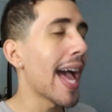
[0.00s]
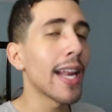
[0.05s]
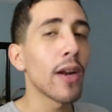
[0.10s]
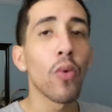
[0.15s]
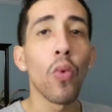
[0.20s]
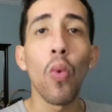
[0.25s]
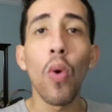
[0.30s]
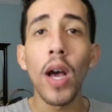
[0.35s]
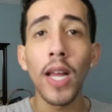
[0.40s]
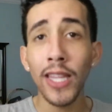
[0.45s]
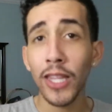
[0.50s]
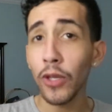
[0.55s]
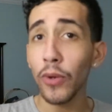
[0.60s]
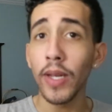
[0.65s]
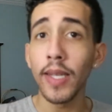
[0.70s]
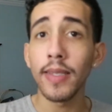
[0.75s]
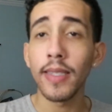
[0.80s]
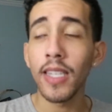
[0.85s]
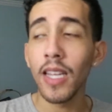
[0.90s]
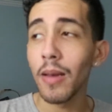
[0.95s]
had one
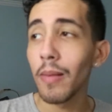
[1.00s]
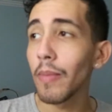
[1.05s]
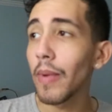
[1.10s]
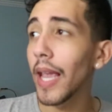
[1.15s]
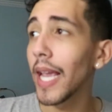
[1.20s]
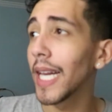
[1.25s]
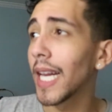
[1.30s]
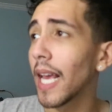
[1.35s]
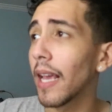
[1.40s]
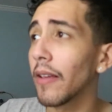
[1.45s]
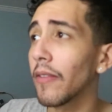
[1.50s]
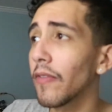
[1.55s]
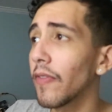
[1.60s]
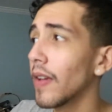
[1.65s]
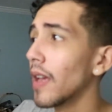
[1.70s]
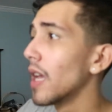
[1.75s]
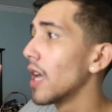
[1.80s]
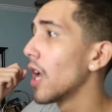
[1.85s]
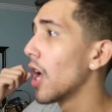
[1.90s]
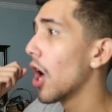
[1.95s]
threesome, and
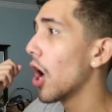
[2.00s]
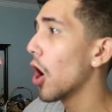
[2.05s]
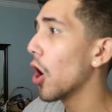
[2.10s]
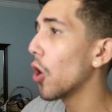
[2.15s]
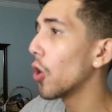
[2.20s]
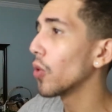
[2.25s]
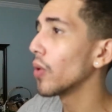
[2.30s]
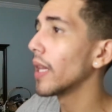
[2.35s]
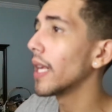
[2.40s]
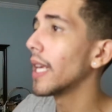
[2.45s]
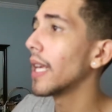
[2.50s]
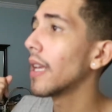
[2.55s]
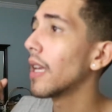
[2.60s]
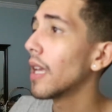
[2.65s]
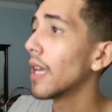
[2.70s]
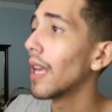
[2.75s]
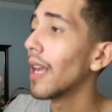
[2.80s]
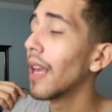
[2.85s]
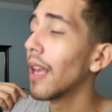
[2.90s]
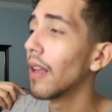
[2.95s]
I've only
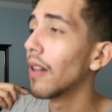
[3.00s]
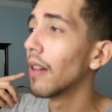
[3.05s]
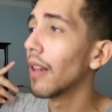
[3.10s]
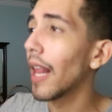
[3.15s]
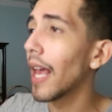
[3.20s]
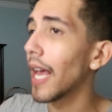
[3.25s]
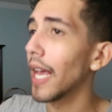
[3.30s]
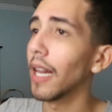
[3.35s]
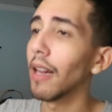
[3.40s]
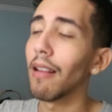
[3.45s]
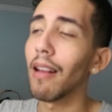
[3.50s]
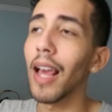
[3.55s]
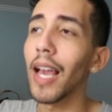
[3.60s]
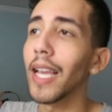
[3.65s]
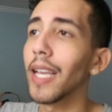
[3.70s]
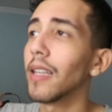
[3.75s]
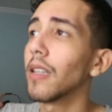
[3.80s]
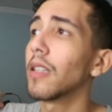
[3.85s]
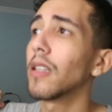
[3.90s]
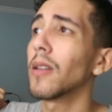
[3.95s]
let
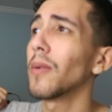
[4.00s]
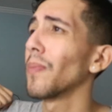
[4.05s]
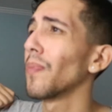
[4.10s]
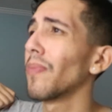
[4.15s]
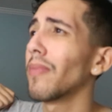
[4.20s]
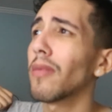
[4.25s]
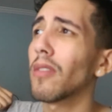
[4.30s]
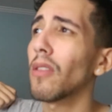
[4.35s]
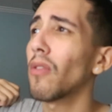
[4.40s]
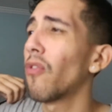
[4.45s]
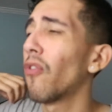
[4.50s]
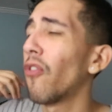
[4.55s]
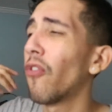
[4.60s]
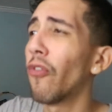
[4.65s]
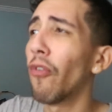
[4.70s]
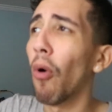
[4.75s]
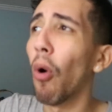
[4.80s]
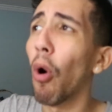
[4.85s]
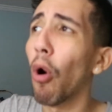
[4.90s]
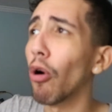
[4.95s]
like
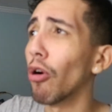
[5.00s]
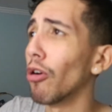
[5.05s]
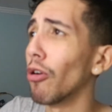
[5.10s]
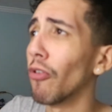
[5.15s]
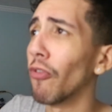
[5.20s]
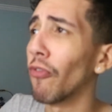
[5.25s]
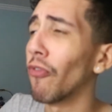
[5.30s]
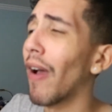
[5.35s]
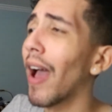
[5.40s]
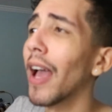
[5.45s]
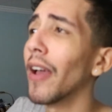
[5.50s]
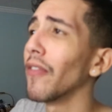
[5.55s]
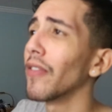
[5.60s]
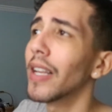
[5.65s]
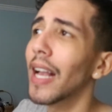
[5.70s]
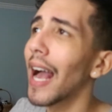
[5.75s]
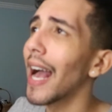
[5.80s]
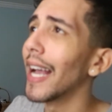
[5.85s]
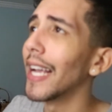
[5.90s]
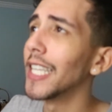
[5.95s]
4 or
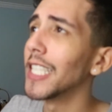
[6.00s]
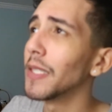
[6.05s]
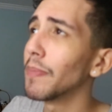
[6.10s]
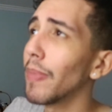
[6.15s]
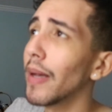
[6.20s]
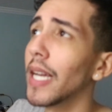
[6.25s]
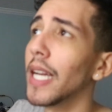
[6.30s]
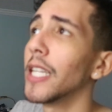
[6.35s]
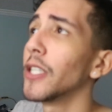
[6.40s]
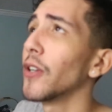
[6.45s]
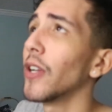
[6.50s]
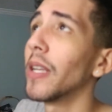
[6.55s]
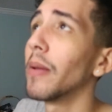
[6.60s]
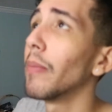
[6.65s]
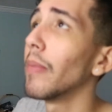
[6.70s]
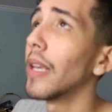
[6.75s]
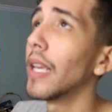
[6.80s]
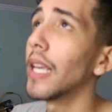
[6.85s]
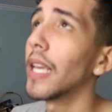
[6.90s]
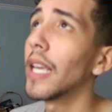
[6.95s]
5 guys
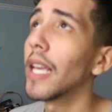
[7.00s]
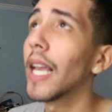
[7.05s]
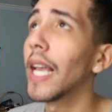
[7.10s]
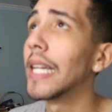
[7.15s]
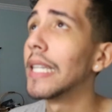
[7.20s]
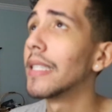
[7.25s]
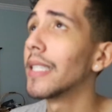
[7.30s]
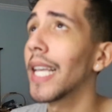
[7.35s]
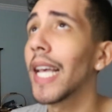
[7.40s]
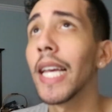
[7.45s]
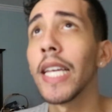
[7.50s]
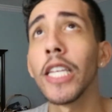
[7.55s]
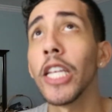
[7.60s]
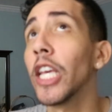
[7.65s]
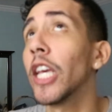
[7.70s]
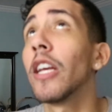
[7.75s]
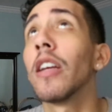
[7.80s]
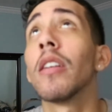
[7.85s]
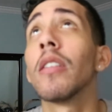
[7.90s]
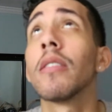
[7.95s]
penetrate me in 10
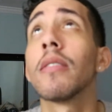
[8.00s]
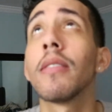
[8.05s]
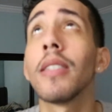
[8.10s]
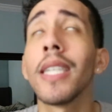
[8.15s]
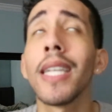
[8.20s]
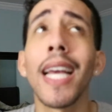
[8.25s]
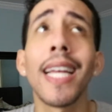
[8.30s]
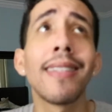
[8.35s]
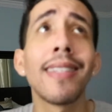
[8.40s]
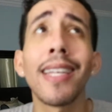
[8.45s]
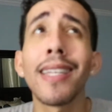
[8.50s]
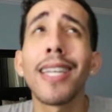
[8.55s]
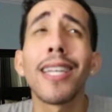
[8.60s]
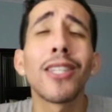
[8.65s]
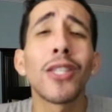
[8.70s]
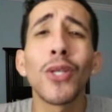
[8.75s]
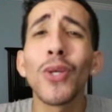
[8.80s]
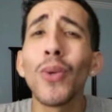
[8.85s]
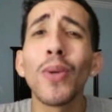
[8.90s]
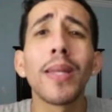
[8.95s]
years, and I
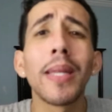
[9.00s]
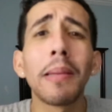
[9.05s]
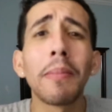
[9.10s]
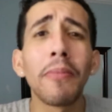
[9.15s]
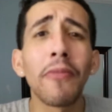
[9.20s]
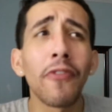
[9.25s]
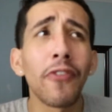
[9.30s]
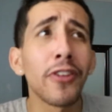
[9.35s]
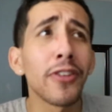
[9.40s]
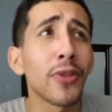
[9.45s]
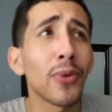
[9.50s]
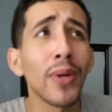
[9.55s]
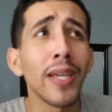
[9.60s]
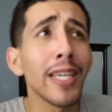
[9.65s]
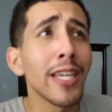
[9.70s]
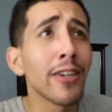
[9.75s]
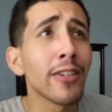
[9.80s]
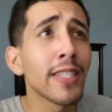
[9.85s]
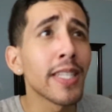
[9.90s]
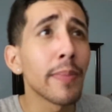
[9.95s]
dated 2 of them for 3
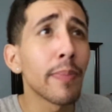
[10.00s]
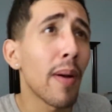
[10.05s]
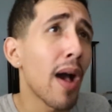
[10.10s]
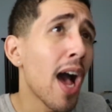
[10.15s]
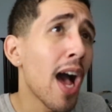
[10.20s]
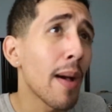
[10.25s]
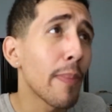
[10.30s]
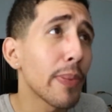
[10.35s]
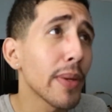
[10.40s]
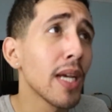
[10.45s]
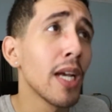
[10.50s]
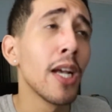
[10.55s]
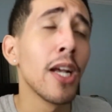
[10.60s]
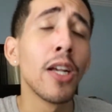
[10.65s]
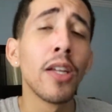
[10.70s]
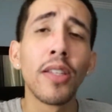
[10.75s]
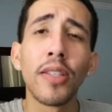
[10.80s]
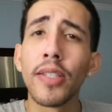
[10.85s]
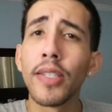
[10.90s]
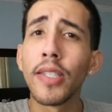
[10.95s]
years a pop,
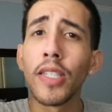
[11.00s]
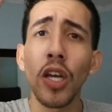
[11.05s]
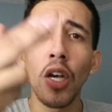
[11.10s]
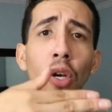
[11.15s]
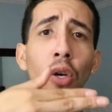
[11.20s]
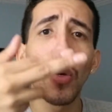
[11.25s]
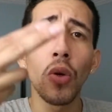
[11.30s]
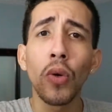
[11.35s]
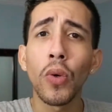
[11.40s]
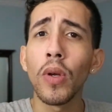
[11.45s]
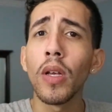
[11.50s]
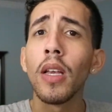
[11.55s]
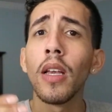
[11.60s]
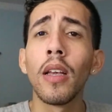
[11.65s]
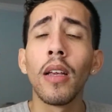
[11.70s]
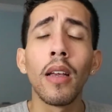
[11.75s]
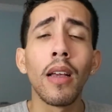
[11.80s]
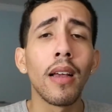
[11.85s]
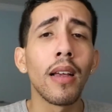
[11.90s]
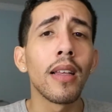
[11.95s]
so
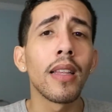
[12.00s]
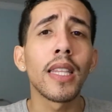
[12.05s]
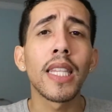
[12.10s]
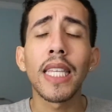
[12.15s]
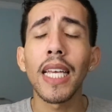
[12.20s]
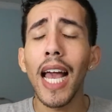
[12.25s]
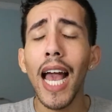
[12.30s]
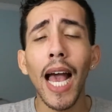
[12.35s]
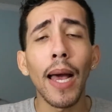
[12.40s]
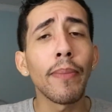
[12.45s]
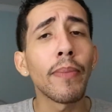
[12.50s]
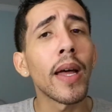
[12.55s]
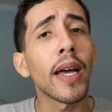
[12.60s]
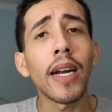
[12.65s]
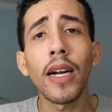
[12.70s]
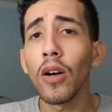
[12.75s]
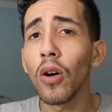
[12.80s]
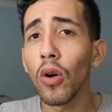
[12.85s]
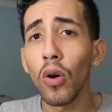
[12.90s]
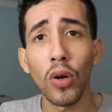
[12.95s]
I'm
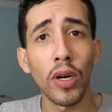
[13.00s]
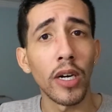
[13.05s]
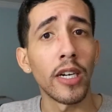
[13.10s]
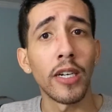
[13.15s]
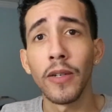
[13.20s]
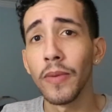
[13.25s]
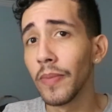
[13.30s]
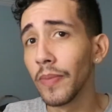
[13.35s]
not a whore.